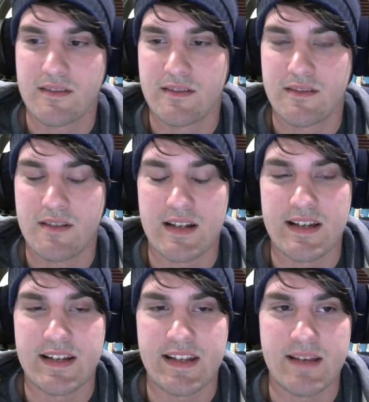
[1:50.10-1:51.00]

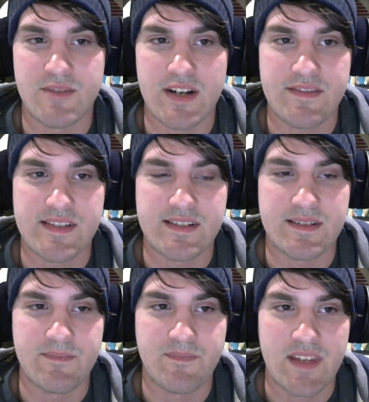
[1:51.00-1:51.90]
in-game draft
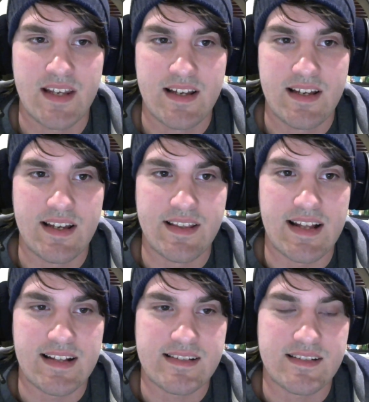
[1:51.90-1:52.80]
system, and
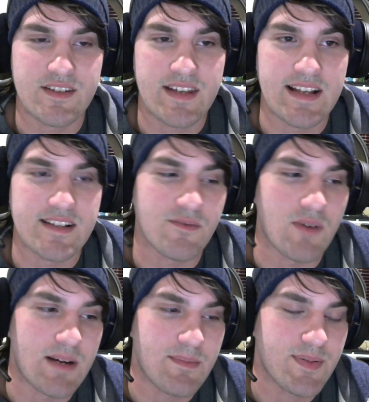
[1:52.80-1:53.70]
that's you can't
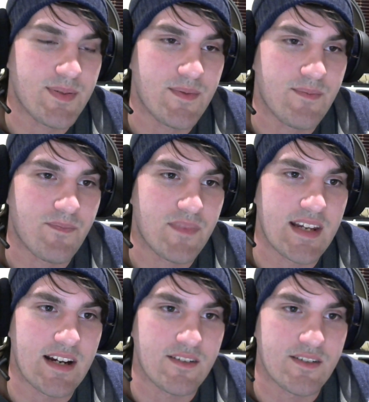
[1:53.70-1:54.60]
swap
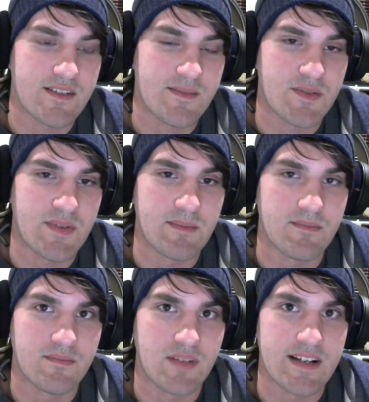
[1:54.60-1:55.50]
characters between
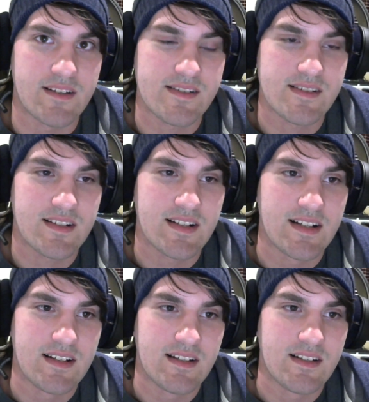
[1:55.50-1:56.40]
players.
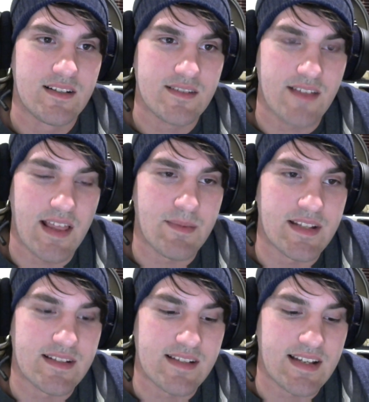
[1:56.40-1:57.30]
So that
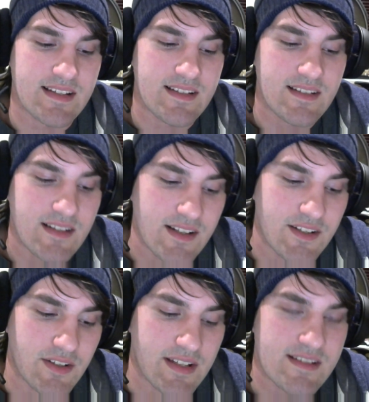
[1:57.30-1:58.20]
means like you'll
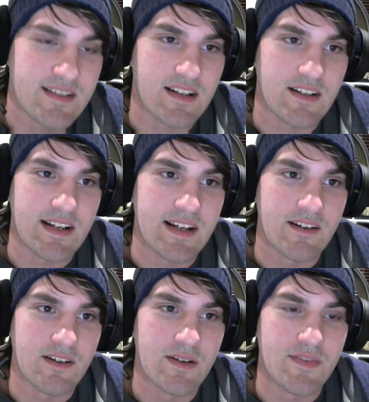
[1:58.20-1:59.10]
get stuck on a
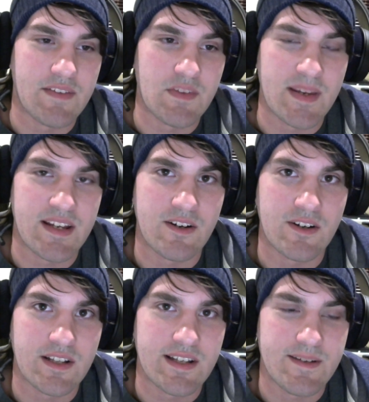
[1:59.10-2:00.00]
hero if you have to pick it
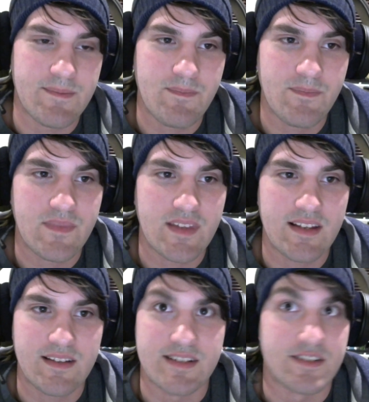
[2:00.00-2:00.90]
early
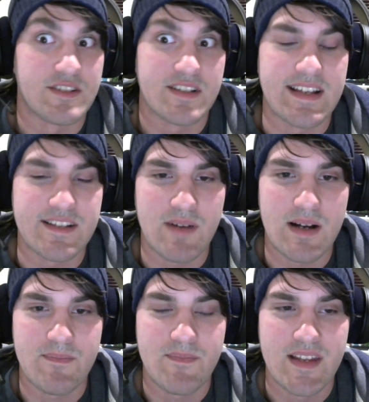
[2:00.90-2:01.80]
because you just can't
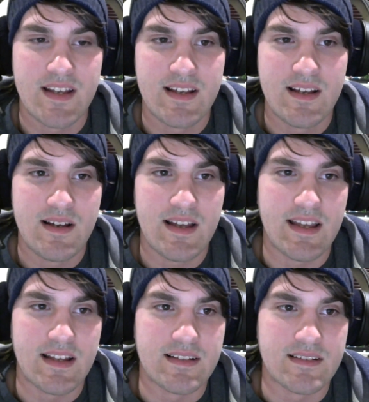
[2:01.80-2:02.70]
swap,
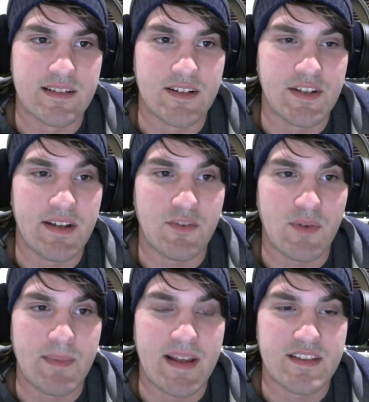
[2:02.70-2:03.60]
and you have to
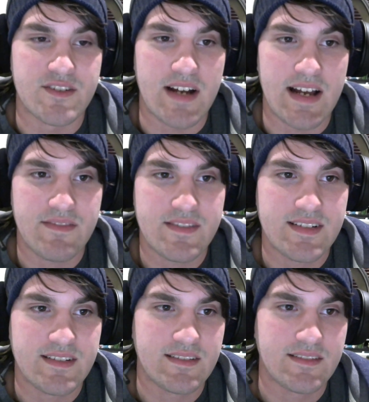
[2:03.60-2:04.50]
remake the draft,
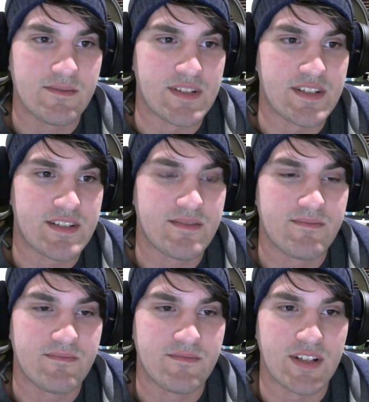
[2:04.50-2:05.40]
which
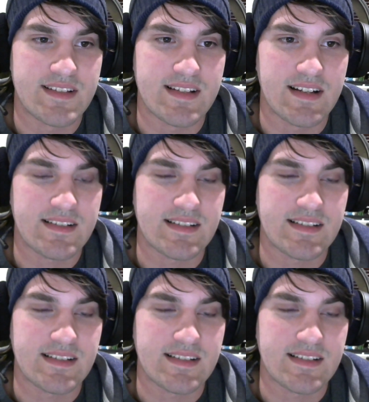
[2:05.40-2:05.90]
really sucks because that